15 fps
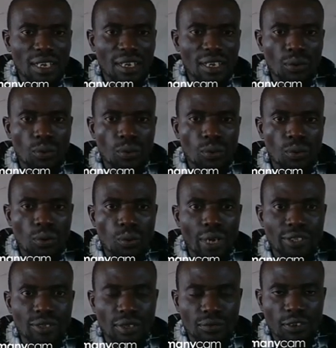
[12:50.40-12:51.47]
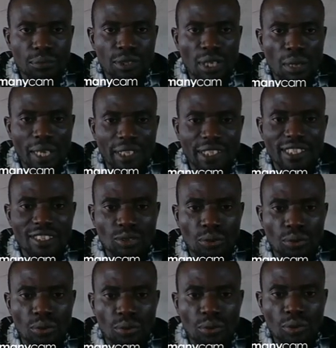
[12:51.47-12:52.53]
question from number 6
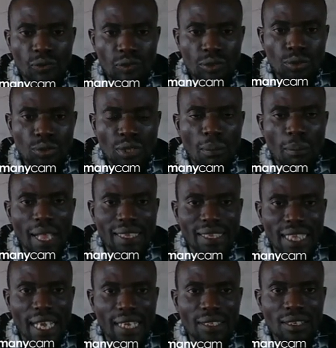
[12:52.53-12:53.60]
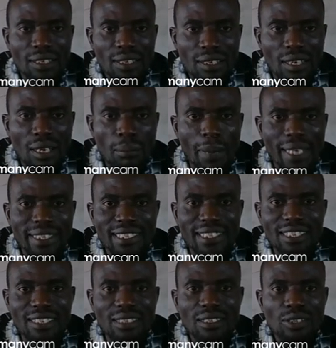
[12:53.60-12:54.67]
to number 10. Number
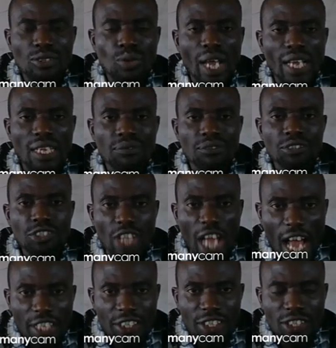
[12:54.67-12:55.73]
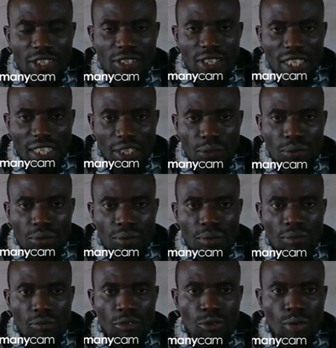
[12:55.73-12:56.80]
6, you are given charge, Q.
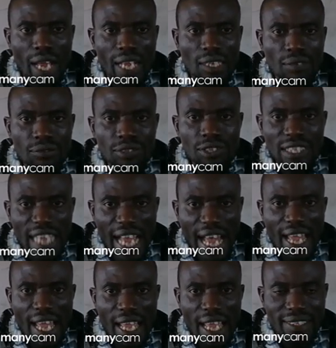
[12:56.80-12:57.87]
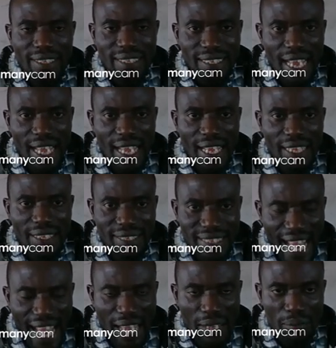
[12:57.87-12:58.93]
You are given time
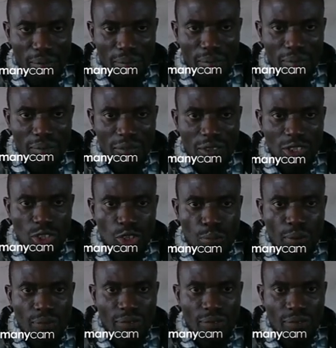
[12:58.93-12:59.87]
is 0.5